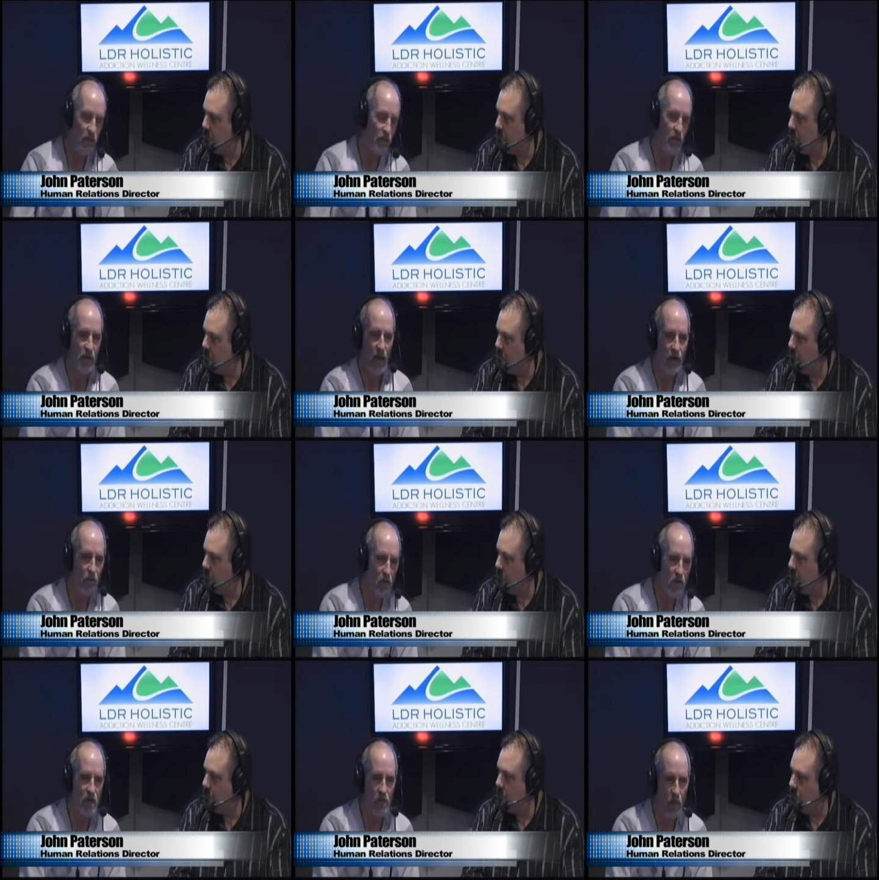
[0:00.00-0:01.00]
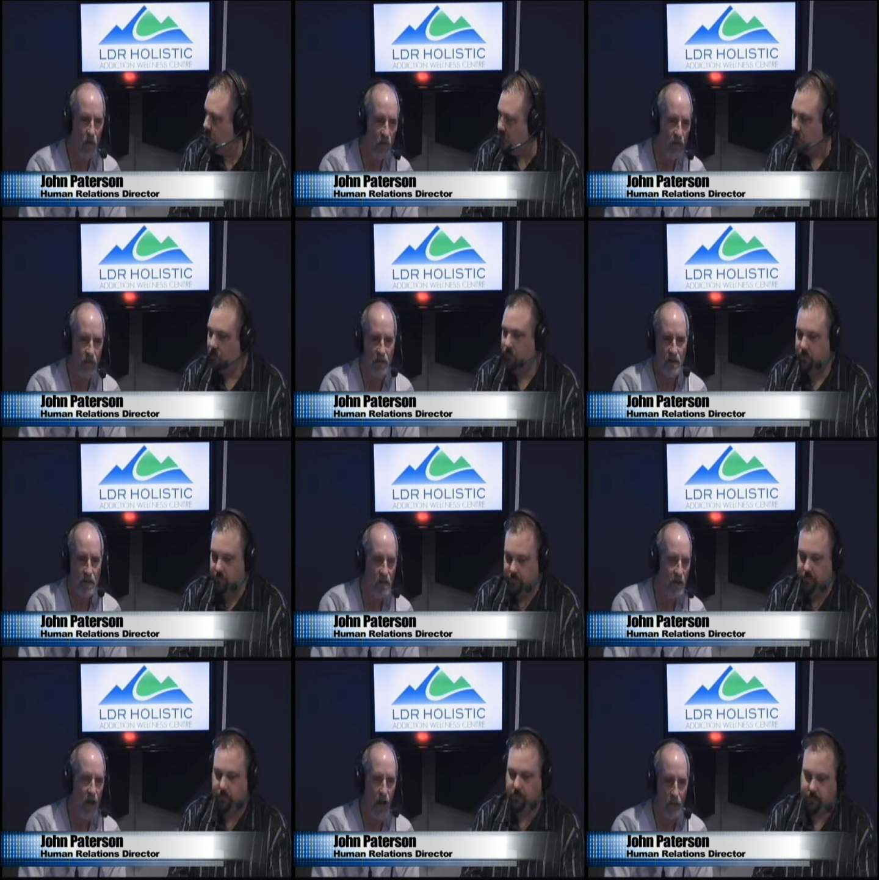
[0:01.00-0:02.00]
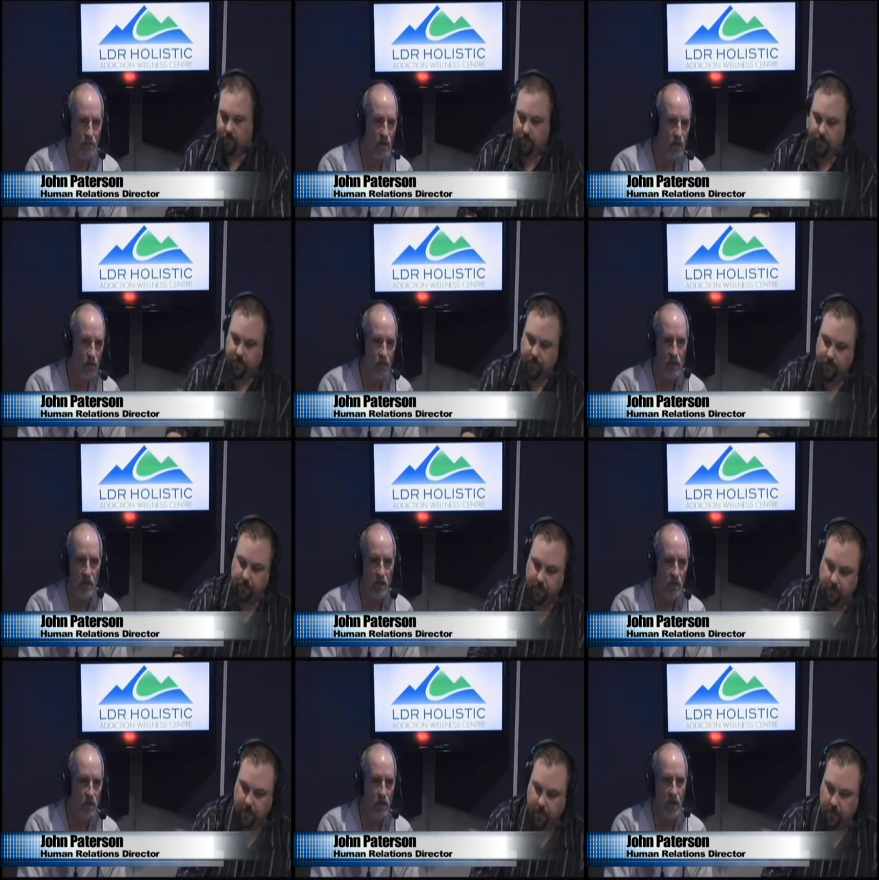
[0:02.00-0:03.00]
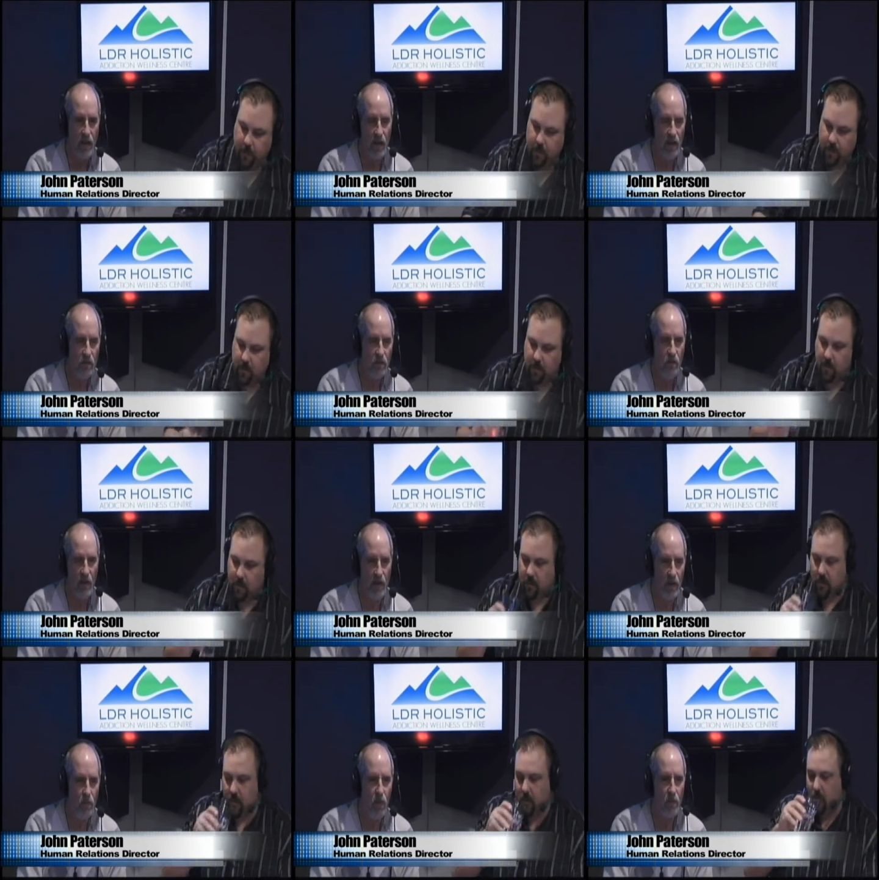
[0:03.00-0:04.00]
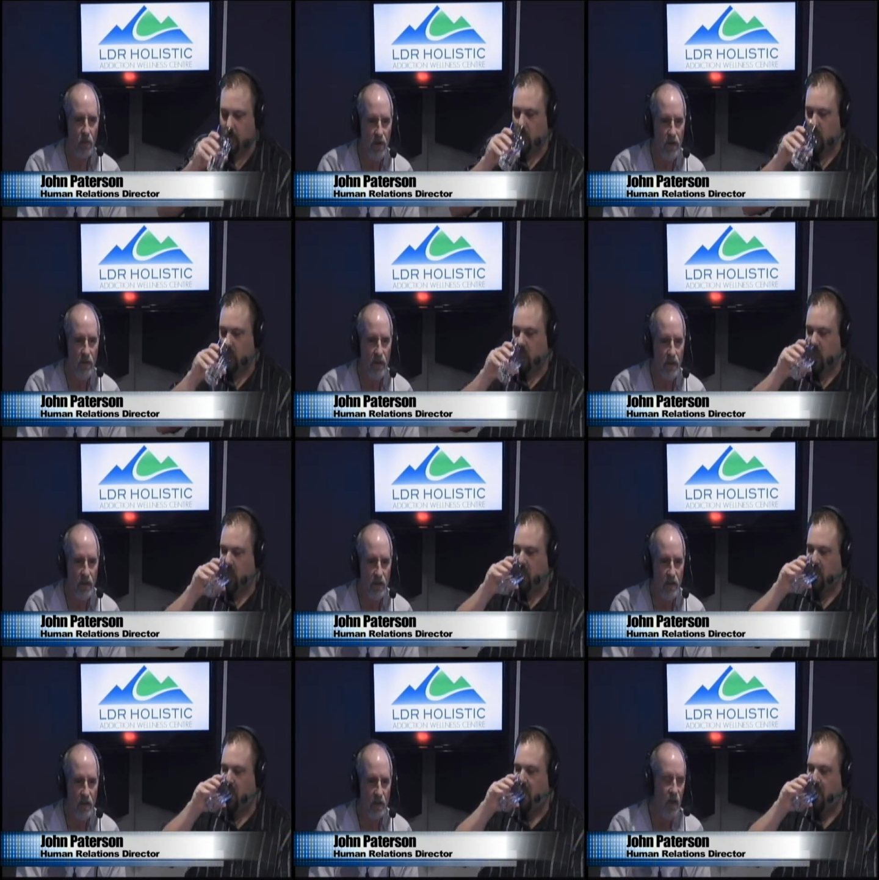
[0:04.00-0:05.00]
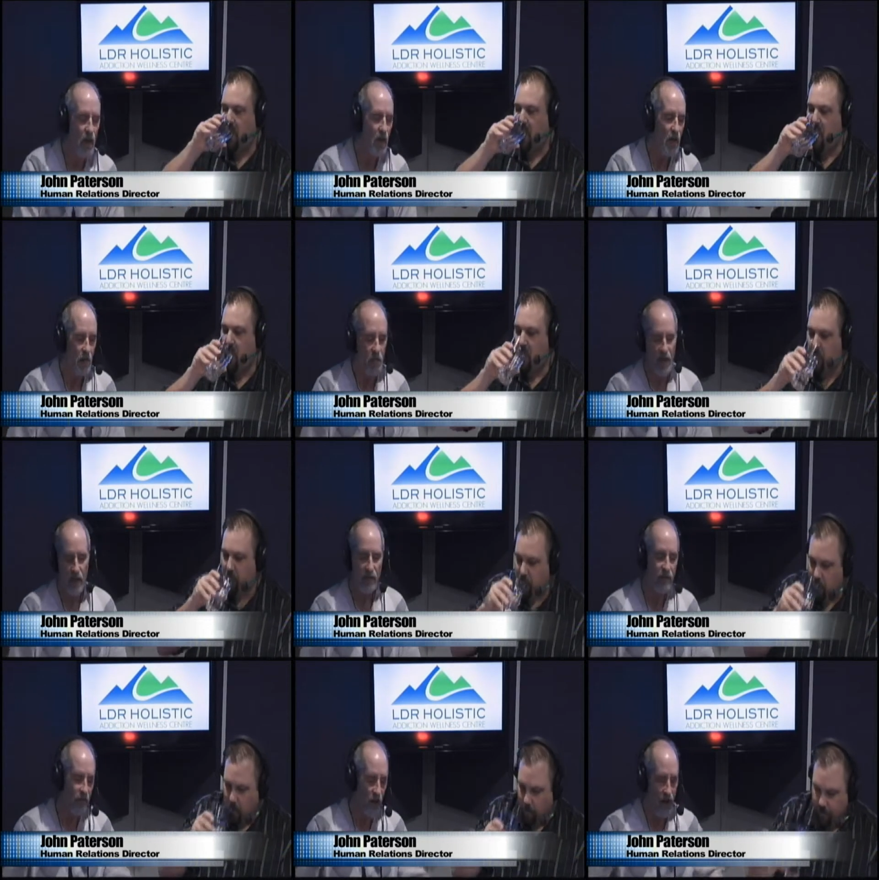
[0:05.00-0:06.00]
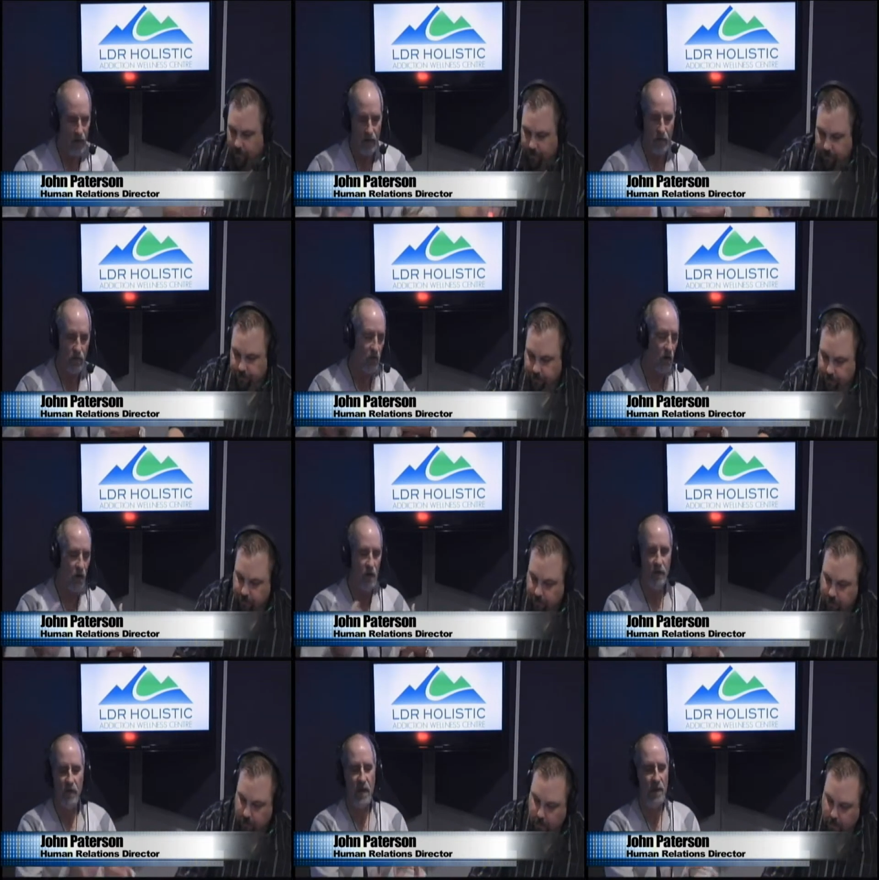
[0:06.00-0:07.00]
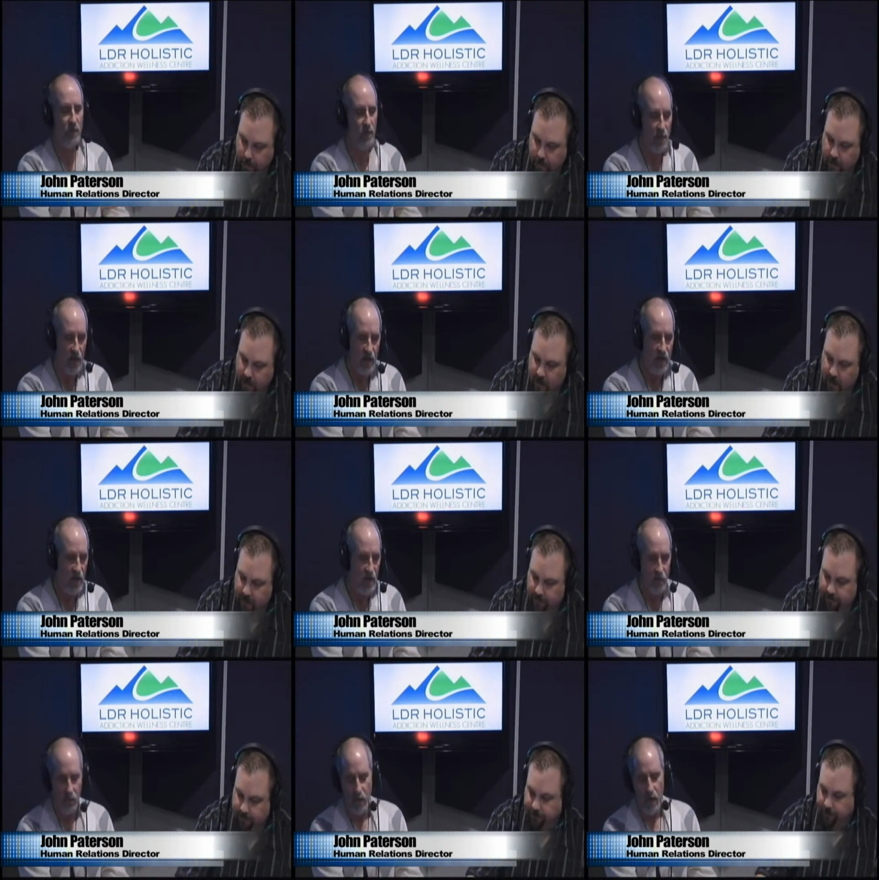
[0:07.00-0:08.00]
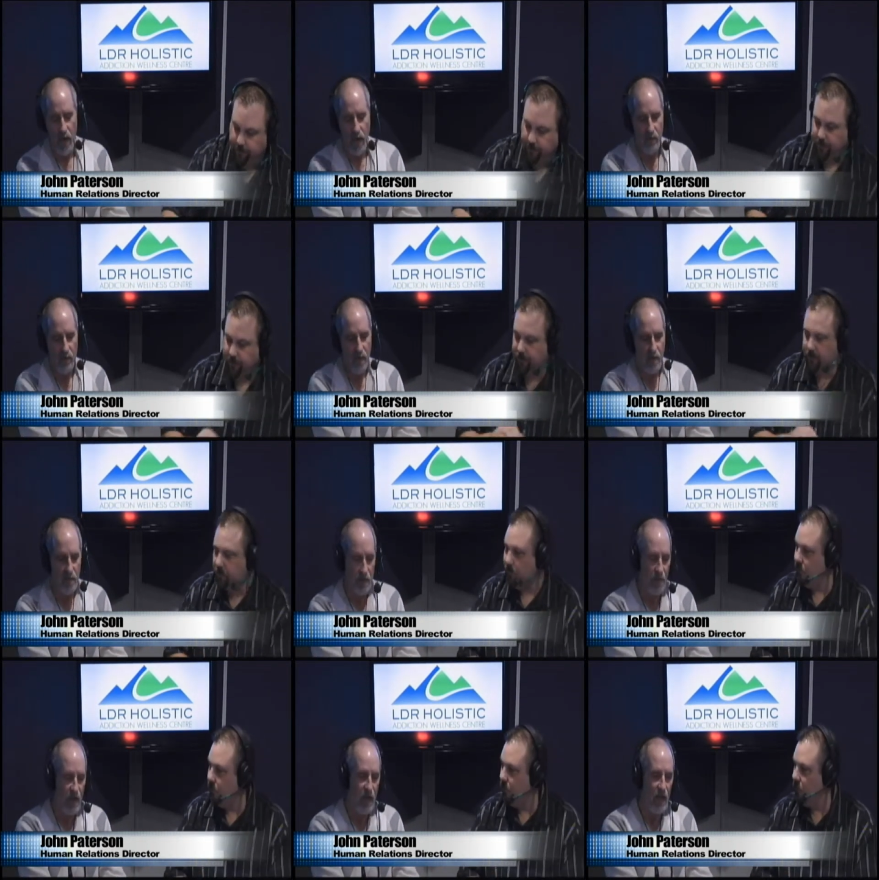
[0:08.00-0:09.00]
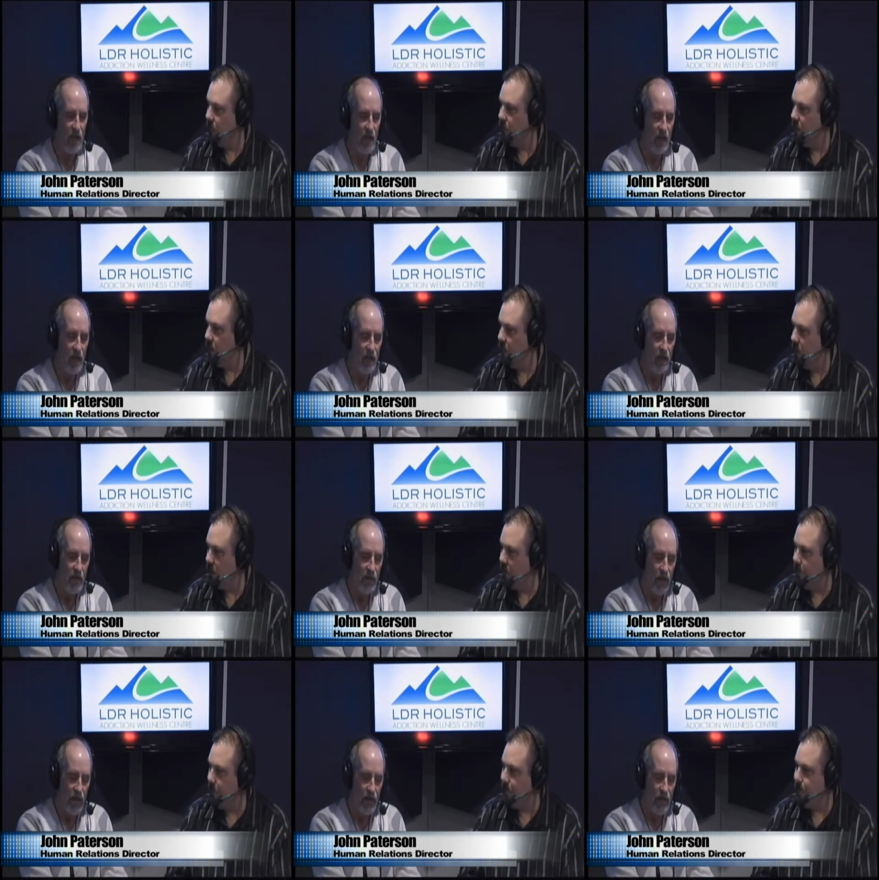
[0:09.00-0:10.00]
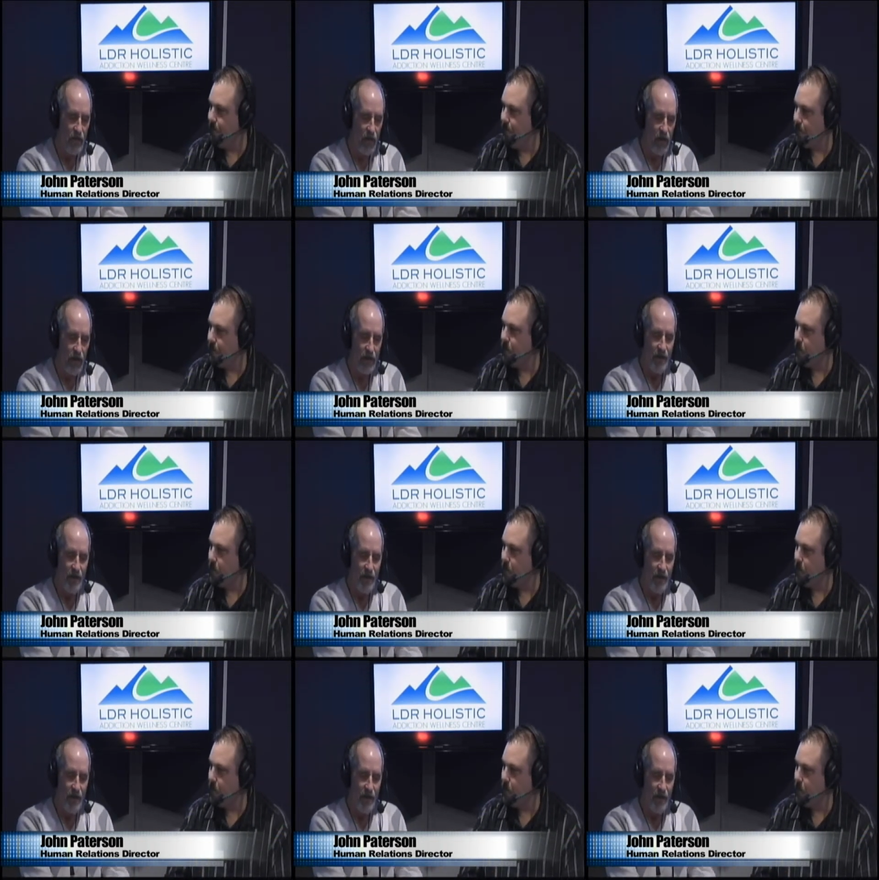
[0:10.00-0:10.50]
Speaker 1: from the time we're small that this is an absolutely socially and culturally appropriate thing to do, but in fact, through all of the information that we get from the media, that that